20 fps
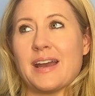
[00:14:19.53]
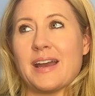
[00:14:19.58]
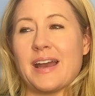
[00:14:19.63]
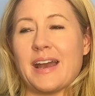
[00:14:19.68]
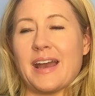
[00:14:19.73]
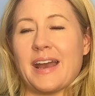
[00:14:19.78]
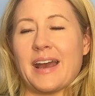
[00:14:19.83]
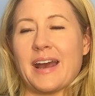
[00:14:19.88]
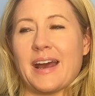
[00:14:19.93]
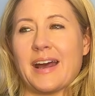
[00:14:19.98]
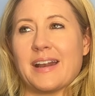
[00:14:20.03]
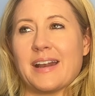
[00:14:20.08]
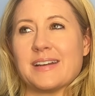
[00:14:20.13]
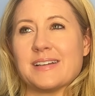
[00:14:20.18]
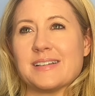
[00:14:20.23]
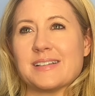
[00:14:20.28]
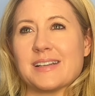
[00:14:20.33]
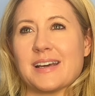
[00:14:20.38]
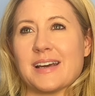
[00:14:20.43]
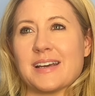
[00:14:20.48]

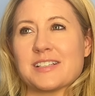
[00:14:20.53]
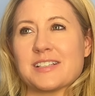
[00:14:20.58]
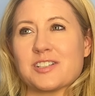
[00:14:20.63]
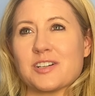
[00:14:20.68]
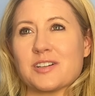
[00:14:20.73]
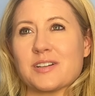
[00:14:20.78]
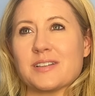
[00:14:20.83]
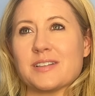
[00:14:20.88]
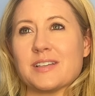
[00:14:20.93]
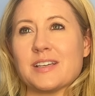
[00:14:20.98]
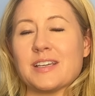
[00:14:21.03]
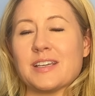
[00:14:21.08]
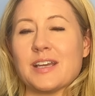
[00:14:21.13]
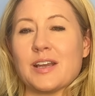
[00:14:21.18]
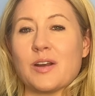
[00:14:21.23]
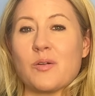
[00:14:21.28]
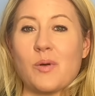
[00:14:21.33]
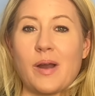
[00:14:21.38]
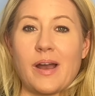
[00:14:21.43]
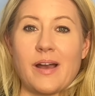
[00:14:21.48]
And I started
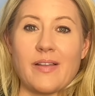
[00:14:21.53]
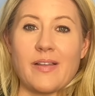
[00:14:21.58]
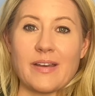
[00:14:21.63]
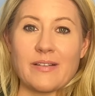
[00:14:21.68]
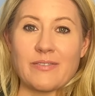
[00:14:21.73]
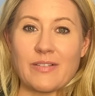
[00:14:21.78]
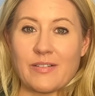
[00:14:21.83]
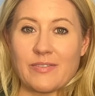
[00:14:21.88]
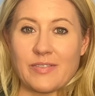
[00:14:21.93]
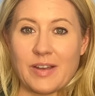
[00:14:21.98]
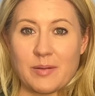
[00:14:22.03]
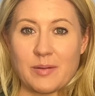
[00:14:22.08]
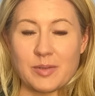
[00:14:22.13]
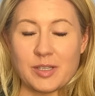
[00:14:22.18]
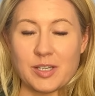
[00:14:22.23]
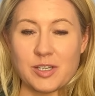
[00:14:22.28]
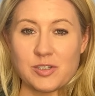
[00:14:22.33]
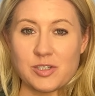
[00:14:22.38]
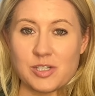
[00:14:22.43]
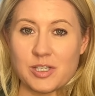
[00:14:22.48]
thinking, well, if our
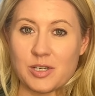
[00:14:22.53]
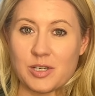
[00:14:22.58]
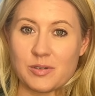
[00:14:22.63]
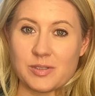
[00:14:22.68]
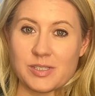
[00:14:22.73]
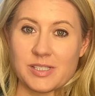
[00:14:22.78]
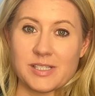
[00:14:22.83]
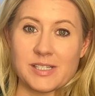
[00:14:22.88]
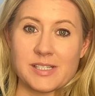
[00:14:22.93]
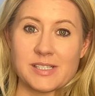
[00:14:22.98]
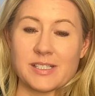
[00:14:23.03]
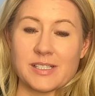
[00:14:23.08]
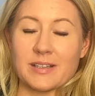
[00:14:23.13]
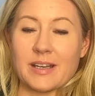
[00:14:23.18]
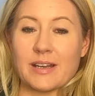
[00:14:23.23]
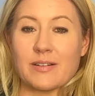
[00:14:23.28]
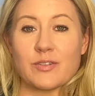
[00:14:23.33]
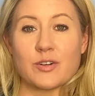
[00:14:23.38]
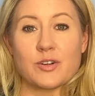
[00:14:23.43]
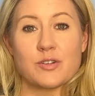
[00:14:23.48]
family usually goes to
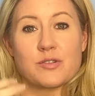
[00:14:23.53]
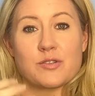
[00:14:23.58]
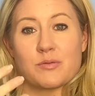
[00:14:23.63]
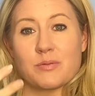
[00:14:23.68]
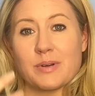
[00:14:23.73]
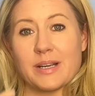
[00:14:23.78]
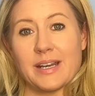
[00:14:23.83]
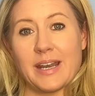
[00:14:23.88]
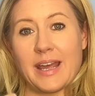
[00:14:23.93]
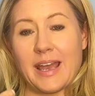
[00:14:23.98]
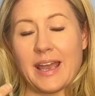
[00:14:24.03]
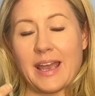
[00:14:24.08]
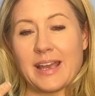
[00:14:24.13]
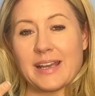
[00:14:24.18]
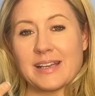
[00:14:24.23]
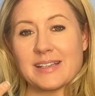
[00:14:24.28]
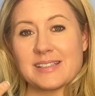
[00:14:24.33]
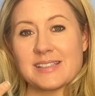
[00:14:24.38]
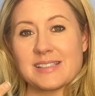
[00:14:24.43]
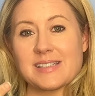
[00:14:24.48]
Disneyland for 3
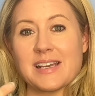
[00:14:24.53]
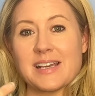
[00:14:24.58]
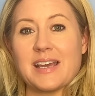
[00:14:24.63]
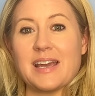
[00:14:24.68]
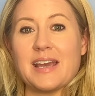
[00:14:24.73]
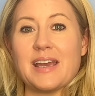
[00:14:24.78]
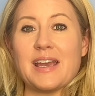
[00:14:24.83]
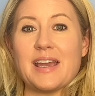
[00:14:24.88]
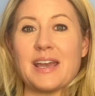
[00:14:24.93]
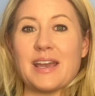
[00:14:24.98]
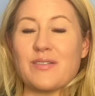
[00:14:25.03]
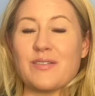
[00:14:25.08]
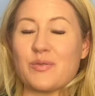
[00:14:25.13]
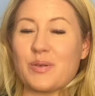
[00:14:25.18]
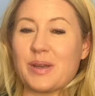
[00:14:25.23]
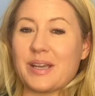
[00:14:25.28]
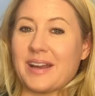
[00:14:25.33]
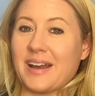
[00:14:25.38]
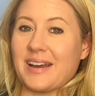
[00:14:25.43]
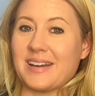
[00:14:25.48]
days, if
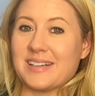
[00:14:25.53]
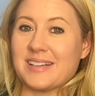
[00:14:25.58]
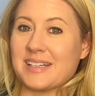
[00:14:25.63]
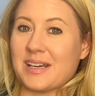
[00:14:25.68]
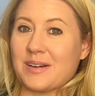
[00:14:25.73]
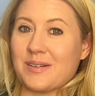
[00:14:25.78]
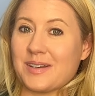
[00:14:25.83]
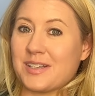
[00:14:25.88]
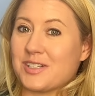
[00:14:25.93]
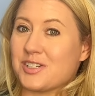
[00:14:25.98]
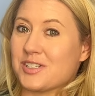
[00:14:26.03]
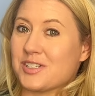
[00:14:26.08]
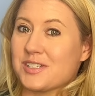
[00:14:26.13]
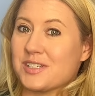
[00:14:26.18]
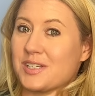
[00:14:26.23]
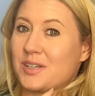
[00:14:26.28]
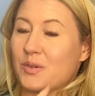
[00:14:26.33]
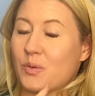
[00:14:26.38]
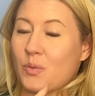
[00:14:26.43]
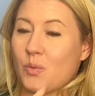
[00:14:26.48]
we cut it down and just
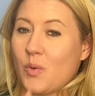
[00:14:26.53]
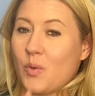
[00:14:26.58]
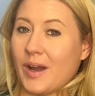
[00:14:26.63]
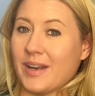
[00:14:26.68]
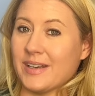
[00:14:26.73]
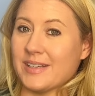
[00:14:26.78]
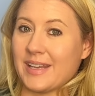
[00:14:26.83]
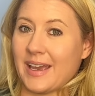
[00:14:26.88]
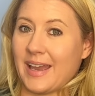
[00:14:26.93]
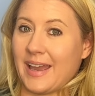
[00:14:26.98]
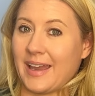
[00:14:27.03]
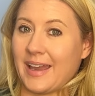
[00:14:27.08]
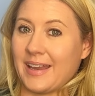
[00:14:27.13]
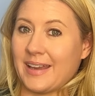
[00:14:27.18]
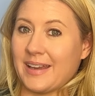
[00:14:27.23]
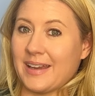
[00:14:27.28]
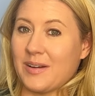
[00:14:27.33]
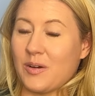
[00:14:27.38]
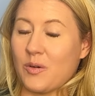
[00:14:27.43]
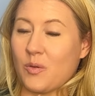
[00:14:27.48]
did 1
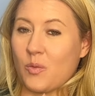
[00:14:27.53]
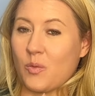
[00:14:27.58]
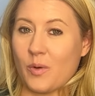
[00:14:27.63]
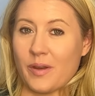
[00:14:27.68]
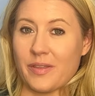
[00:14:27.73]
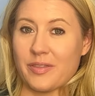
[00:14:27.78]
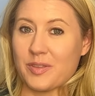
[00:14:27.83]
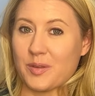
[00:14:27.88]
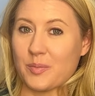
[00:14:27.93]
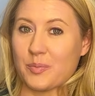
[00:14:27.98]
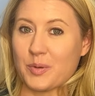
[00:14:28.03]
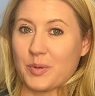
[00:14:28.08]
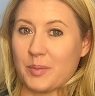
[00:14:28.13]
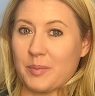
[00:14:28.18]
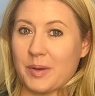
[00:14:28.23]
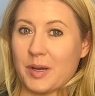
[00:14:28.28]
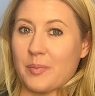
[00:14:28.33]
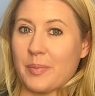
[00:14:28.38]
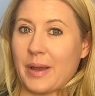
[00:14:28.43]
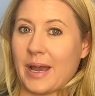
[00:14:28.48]
day with the
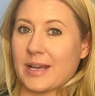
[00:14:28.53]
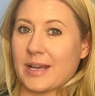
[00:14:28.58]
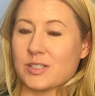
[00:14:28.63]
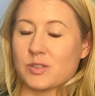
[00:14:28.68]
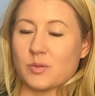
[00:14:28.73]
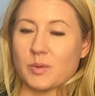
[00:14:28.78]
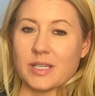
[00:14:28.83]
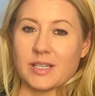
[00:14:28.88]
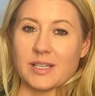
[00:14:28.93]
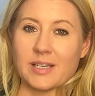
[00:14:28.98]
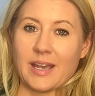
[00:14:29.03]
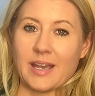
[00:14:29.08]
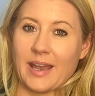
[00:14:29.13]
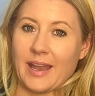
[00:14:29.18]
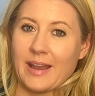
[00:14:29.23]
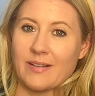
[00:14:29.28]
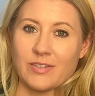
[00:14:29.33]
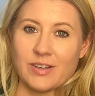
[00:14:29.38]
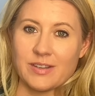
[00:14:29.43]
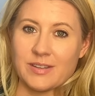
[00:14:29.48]
Premier Pass, we could get
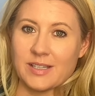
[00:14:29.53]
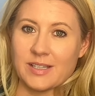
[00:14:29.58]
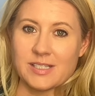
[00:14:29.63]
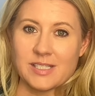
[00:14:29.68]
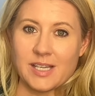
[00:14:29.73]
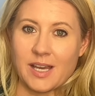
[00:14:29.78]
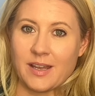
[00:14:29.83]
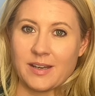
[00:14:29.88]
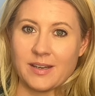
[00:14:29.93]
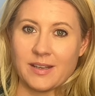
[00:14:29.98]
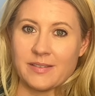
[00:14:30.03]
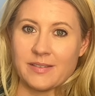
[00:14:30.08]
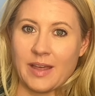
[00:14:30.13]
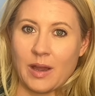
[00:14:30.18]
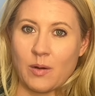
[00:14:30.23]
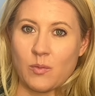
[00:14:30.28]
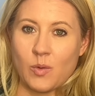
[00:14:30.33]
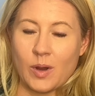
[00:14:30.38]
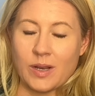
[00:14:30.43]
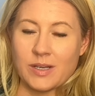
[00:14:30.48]
everything done in
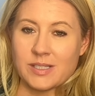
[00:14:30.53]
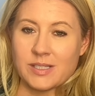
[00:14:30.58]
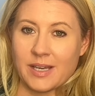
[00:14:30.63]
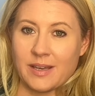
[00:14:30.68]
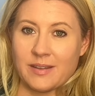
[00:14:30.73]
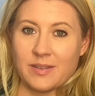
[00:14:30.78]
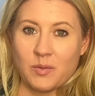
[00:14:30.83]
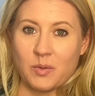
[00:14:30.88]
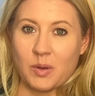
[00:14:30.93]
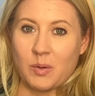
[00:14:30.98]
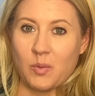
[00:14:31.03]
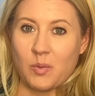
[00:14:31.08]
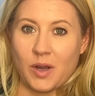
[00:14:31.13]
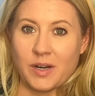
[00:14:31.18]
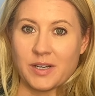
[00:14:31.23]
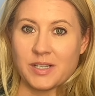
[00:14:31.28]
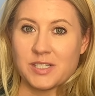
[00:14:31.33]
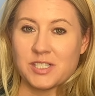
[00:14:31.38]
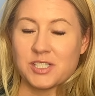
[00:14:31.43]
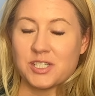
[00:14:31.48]
that 1 day that we
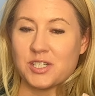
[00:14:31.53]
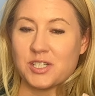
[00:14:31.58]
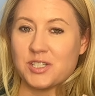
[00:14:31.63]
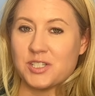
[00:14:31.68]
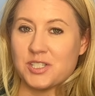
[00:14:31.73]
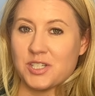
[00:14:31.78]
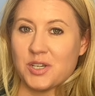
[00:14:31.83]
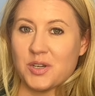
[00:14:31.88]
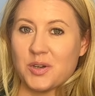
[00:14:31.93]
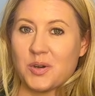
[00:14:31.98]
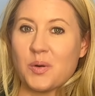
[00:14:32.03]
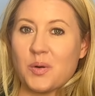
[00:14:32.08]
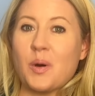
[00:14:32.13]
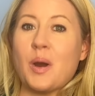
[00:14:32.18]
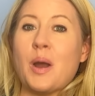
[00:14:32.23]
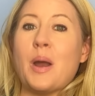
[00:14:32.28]
wanted to do.